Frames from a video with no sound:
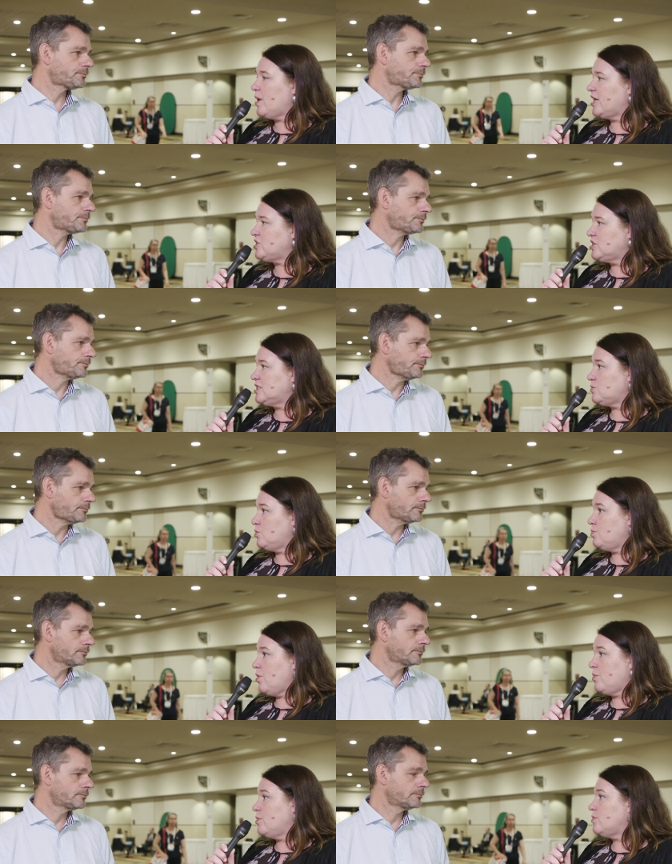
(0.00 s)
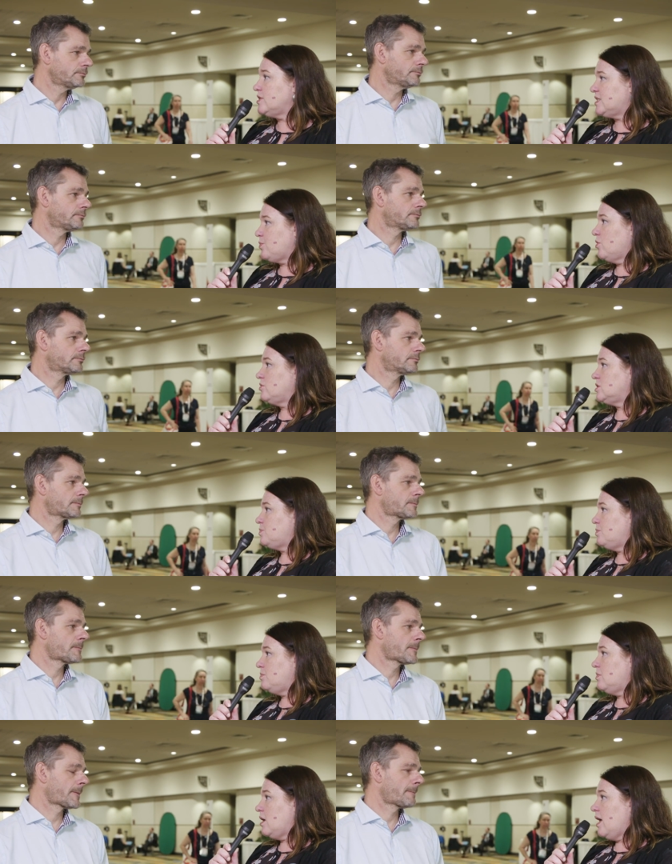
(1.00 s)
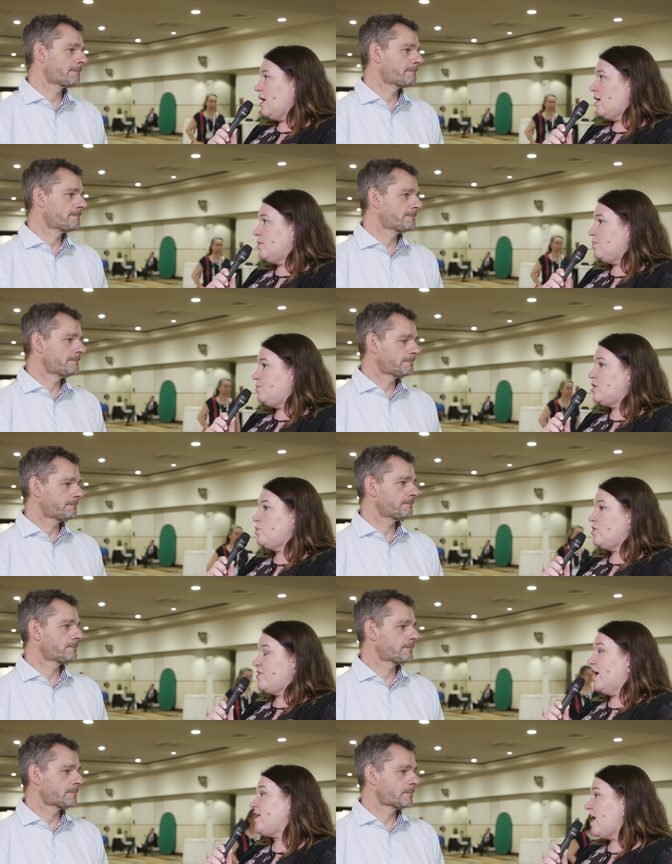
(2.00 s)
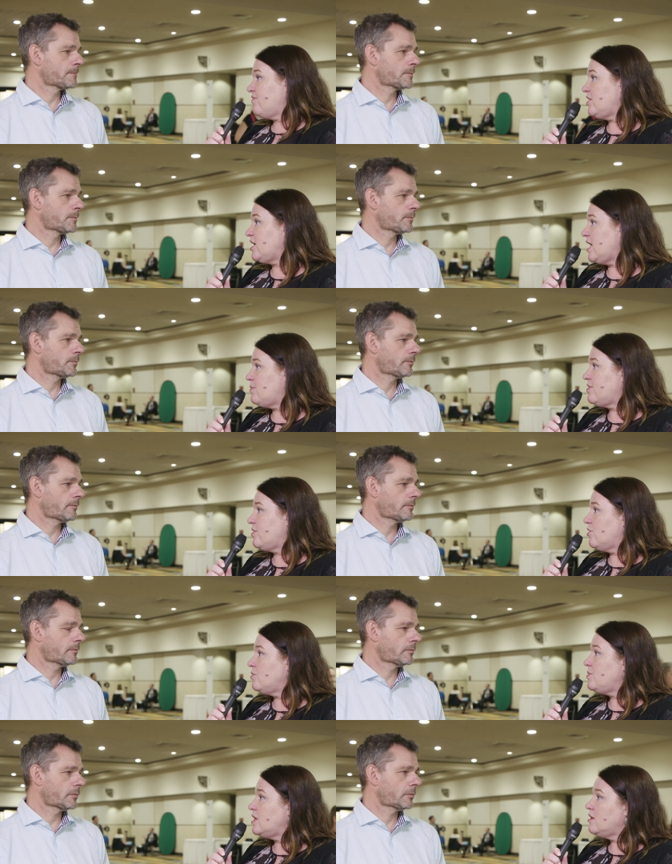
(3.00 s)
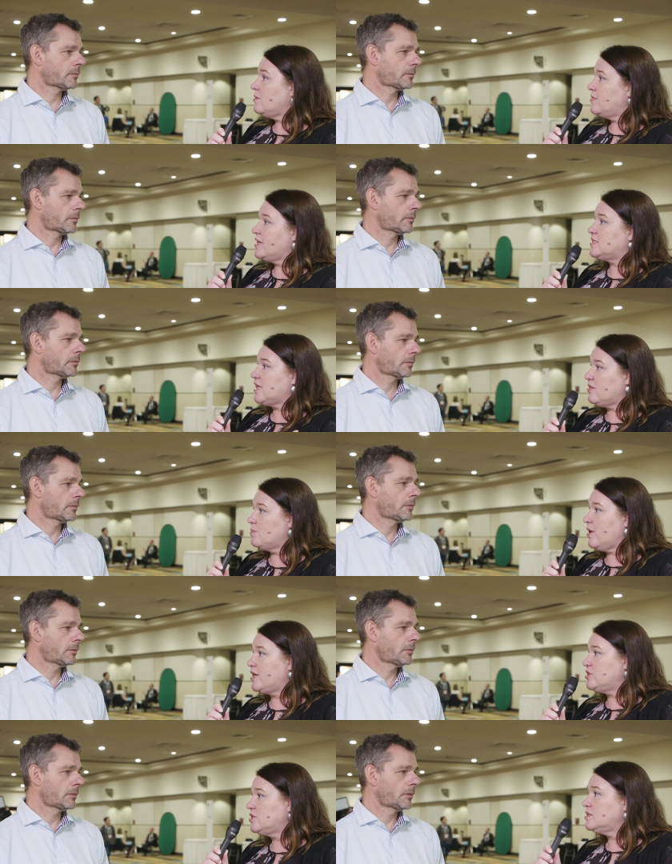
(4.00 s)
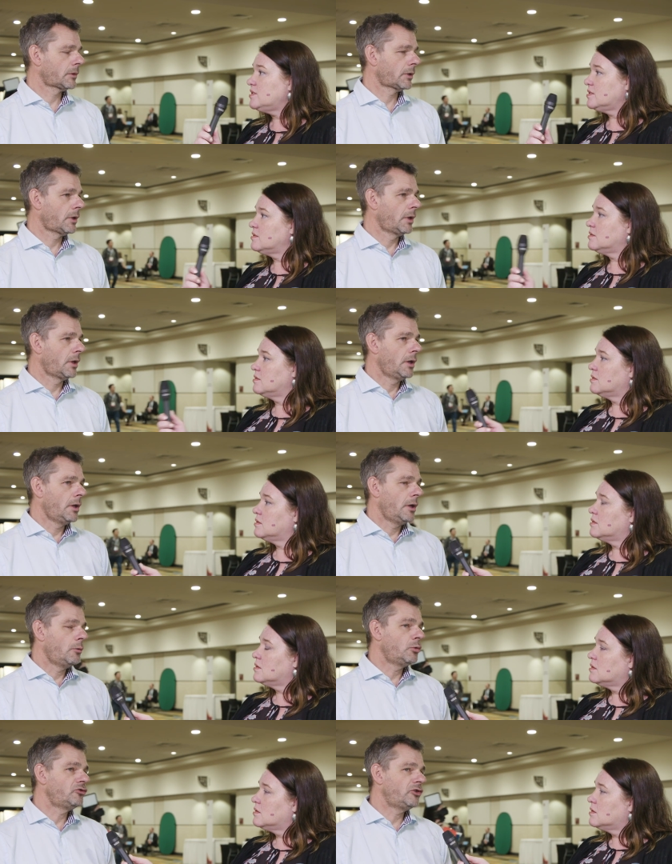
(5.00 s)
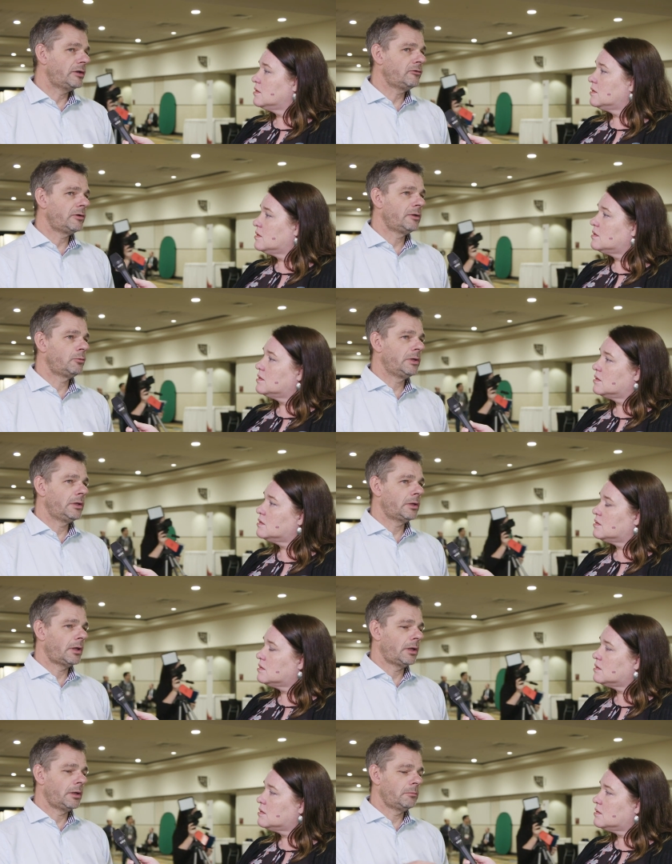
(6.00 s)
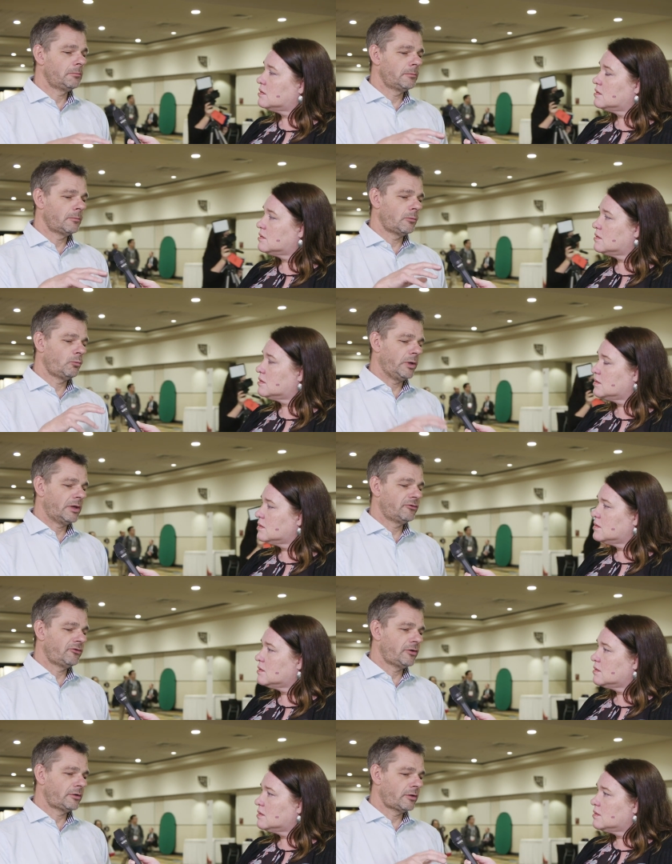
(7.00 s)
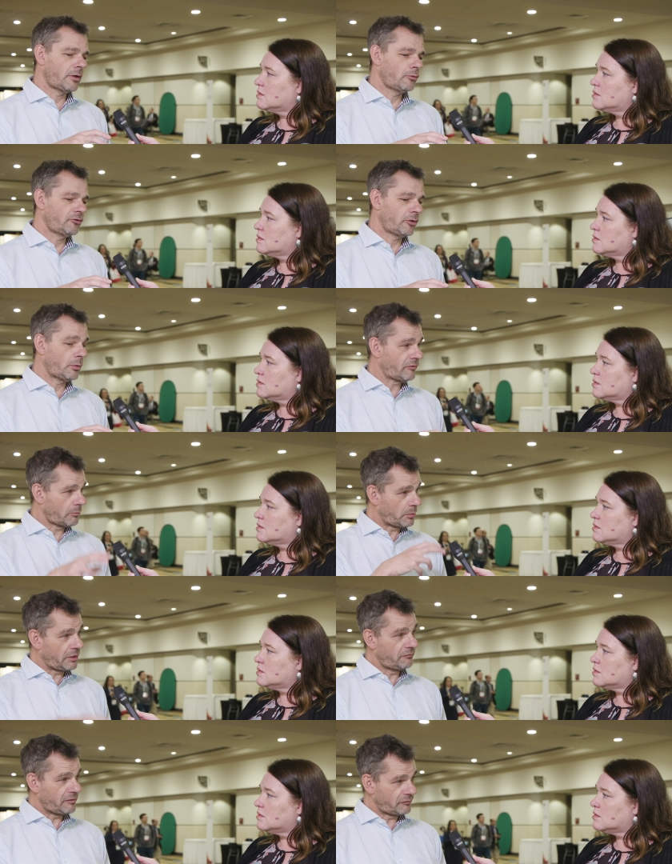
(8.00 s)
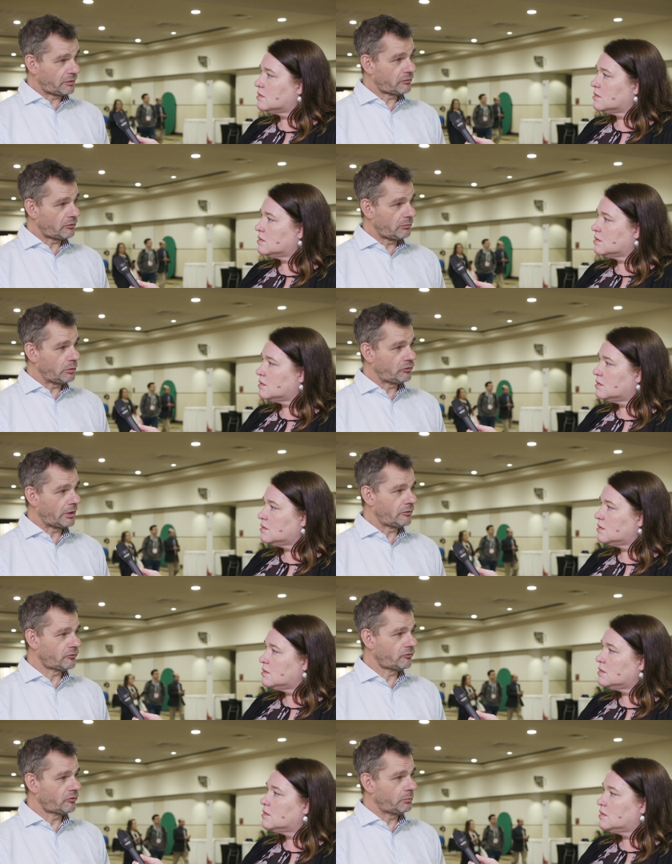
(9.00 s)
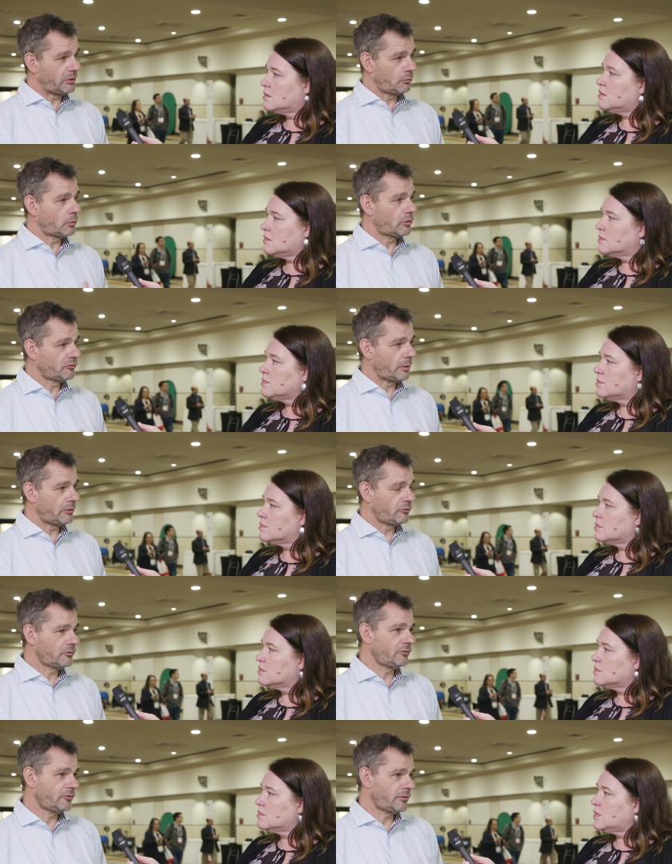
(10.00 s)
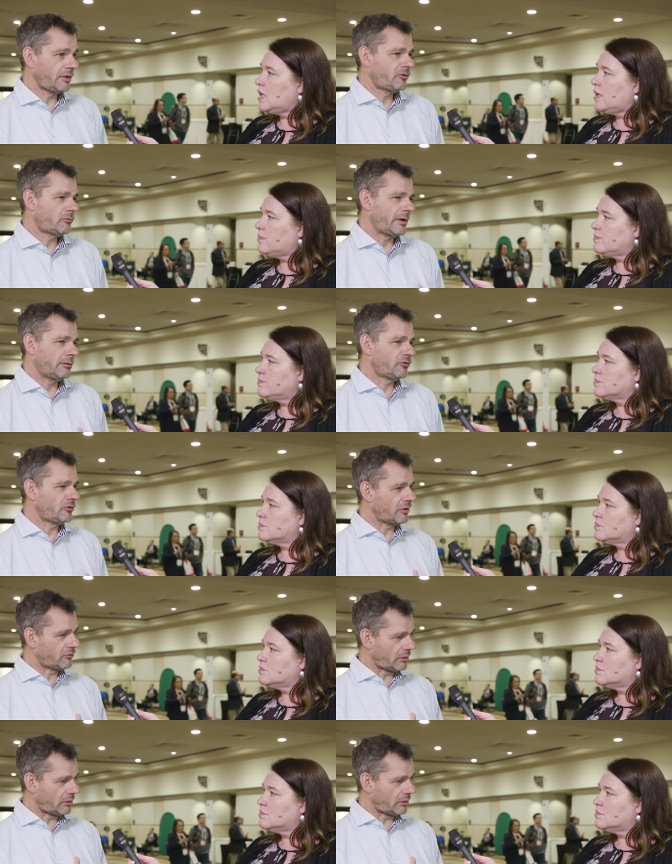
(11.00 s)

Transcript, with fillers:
Speaker 1: patients would probably respond uh, better without having chemotherapy compared to other patients?
Speaker 2: Well, generally, we um, we consider those who have the p53 mutation to be the worst patients. That's yeah. around six